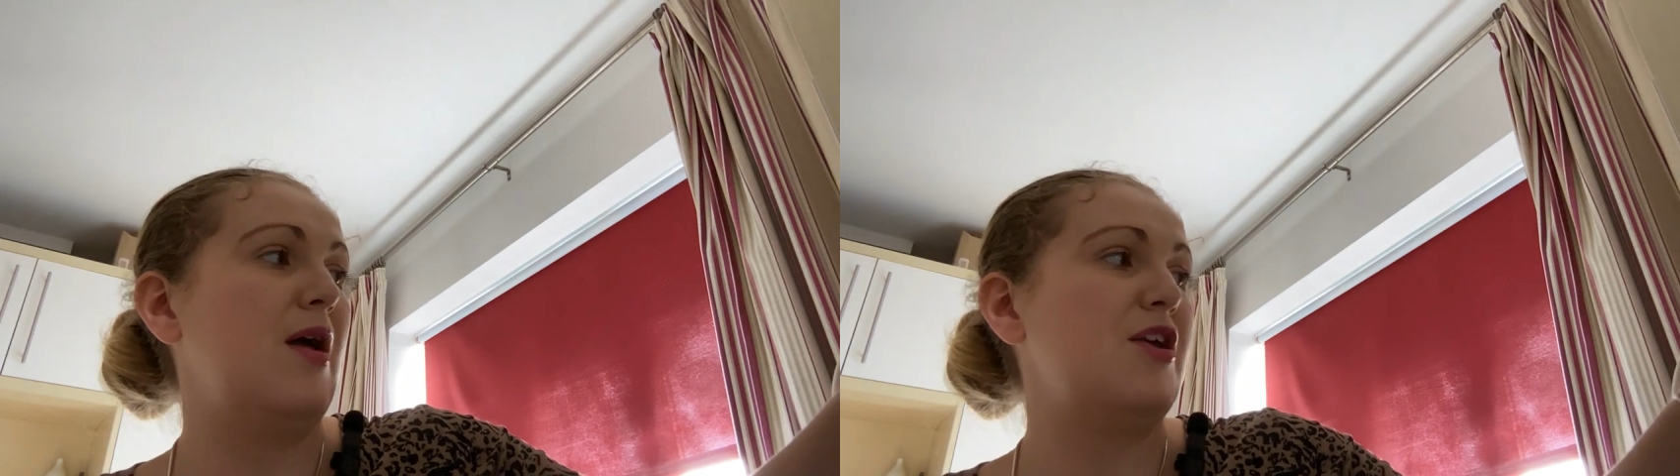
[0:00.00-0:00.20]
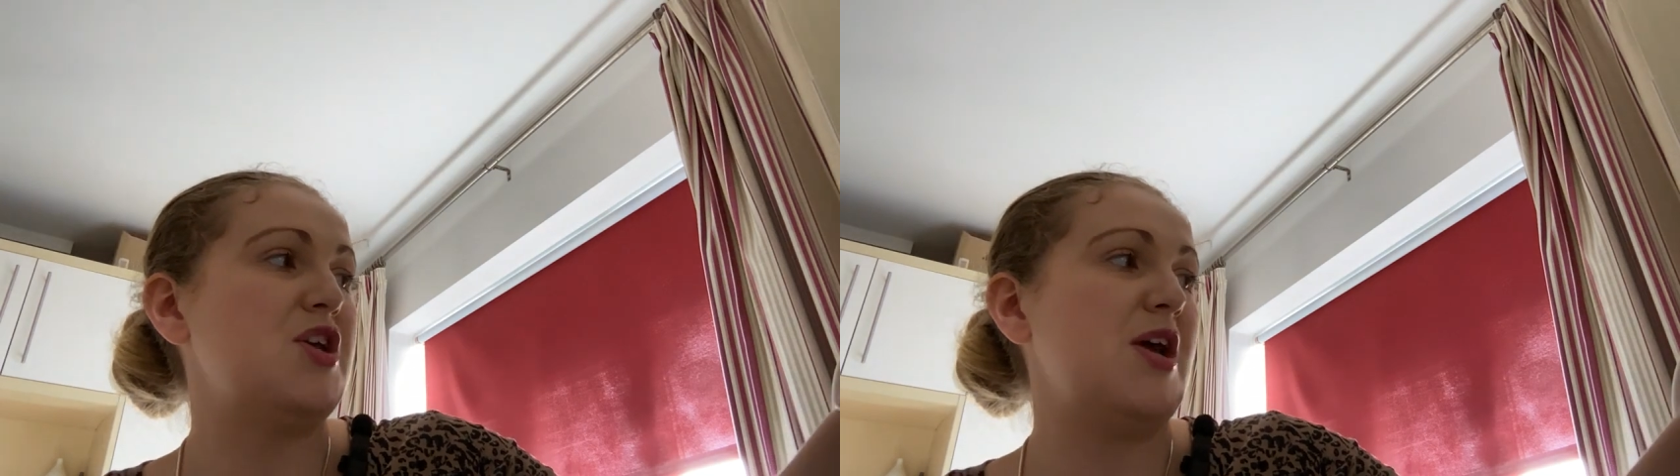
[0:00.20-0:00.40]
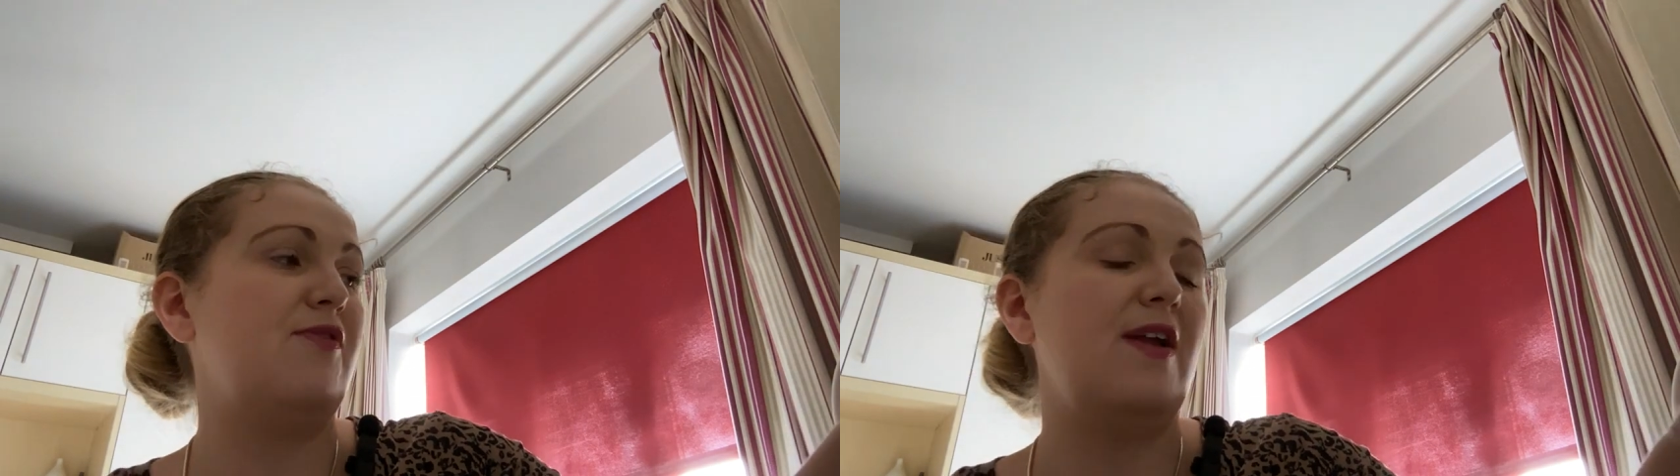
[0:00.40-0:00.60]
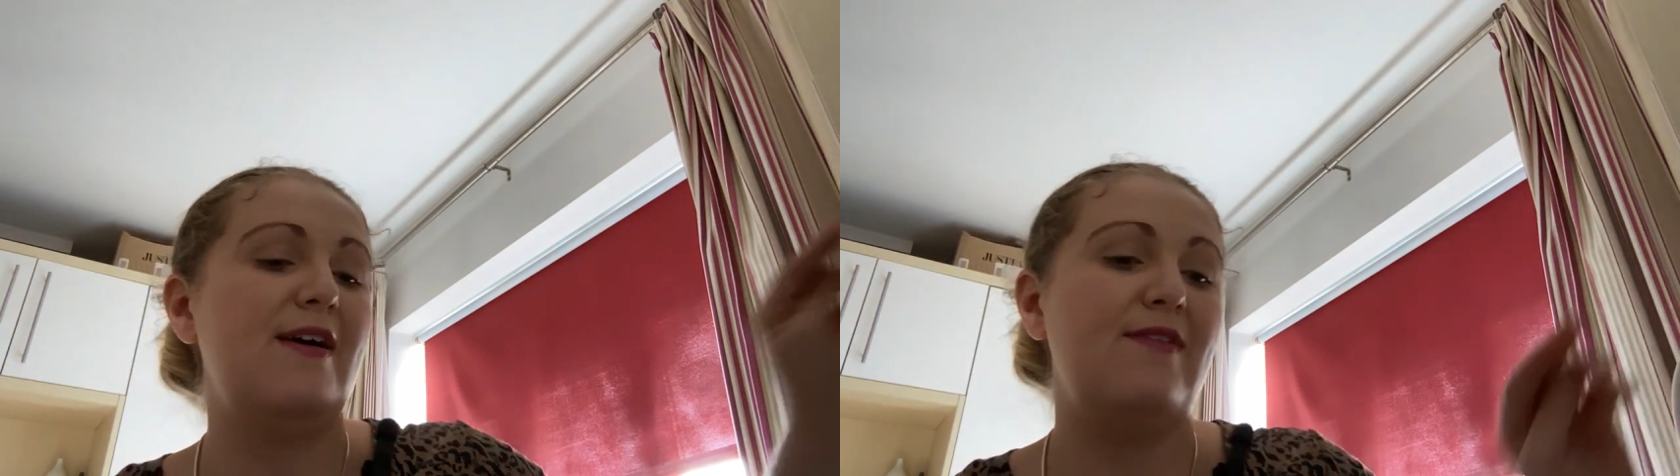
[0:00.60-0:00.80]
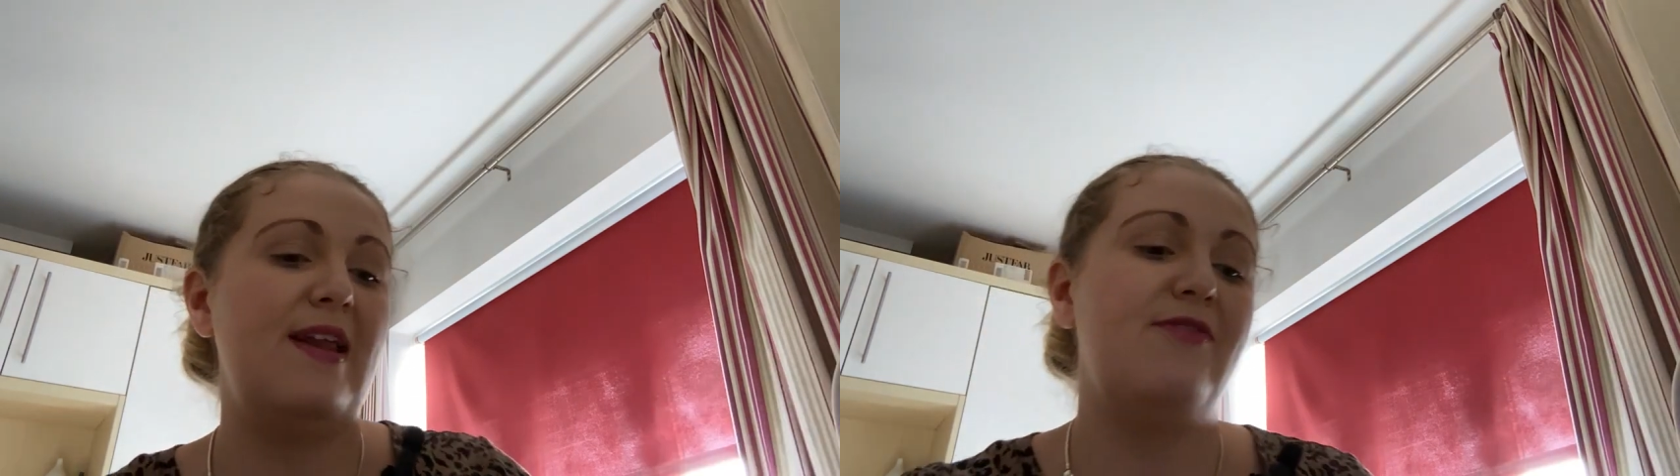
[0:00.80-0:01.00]
shelf
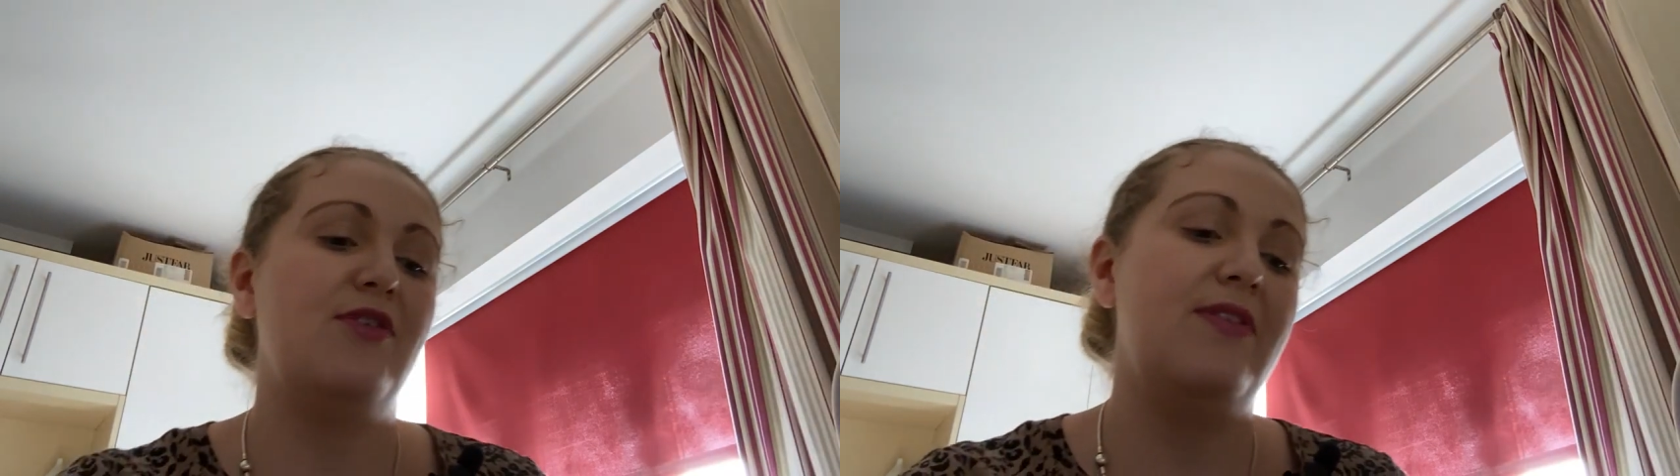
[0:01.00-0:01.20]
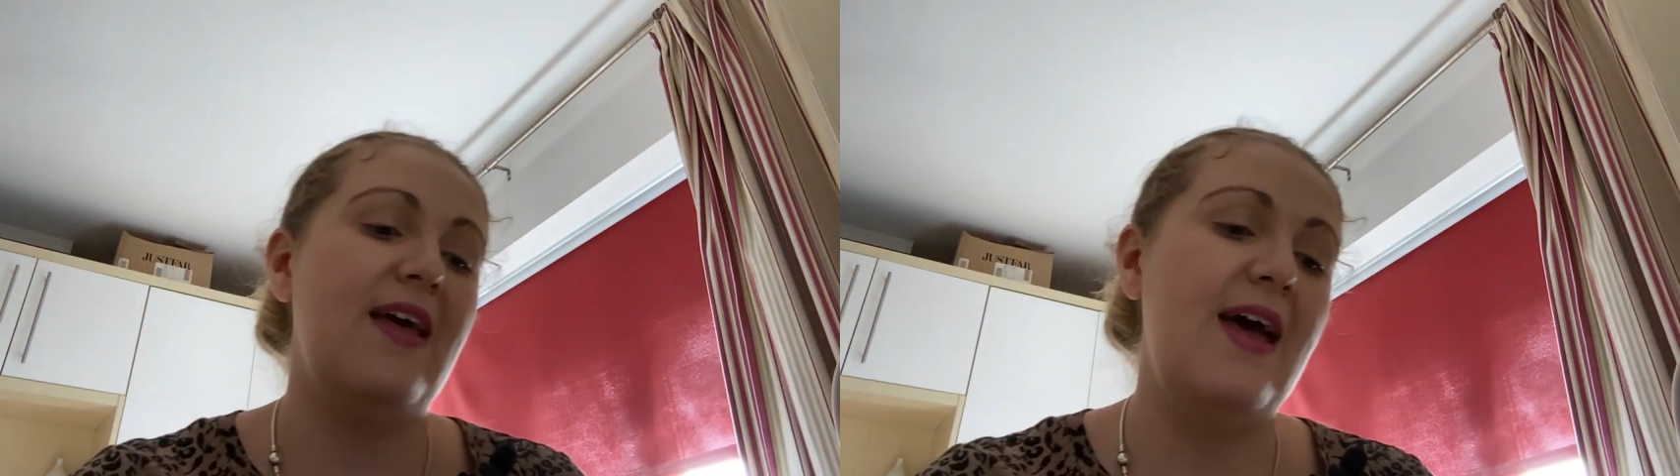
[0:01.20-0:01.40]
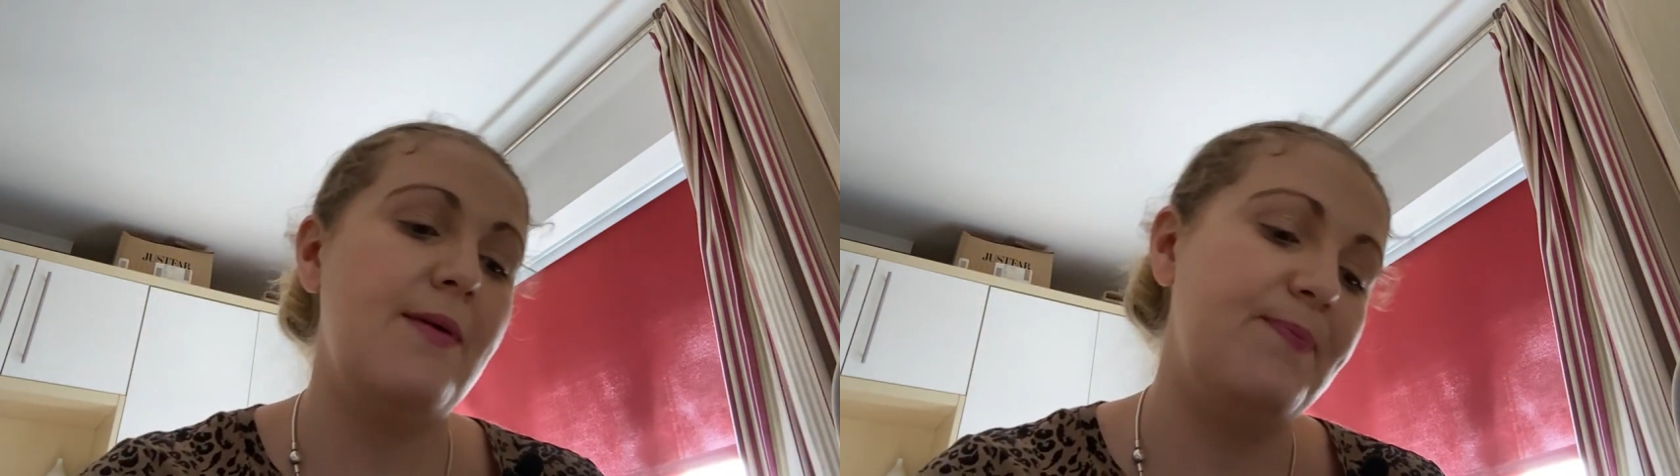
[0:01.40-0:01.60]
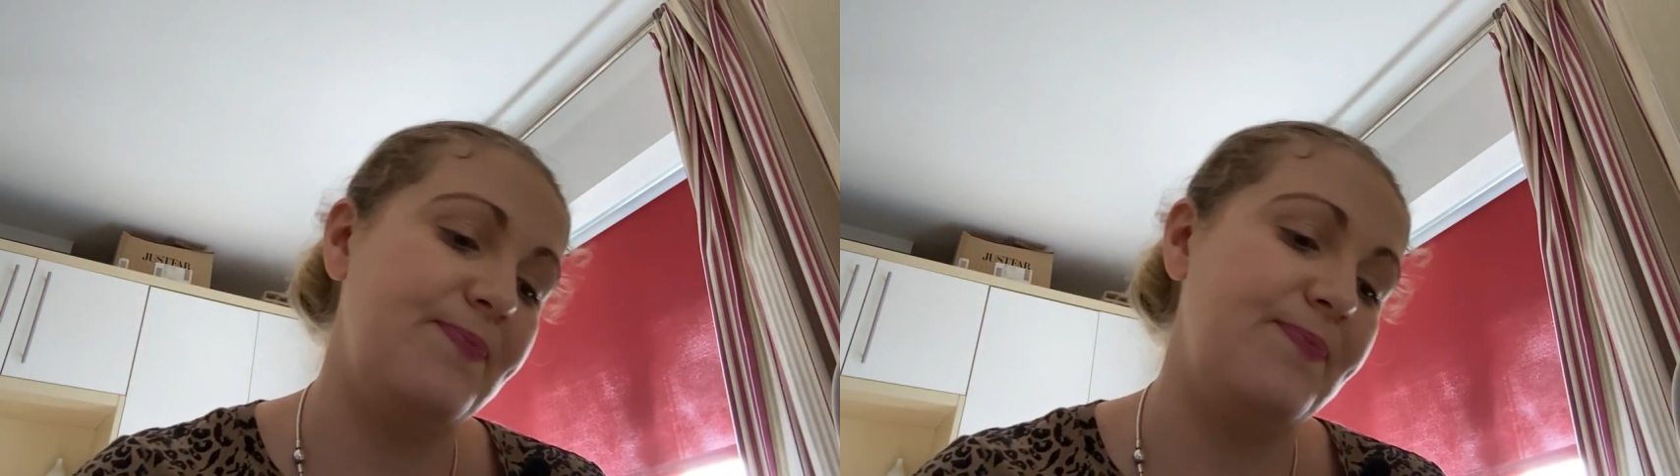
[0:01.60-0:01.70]
life left on that.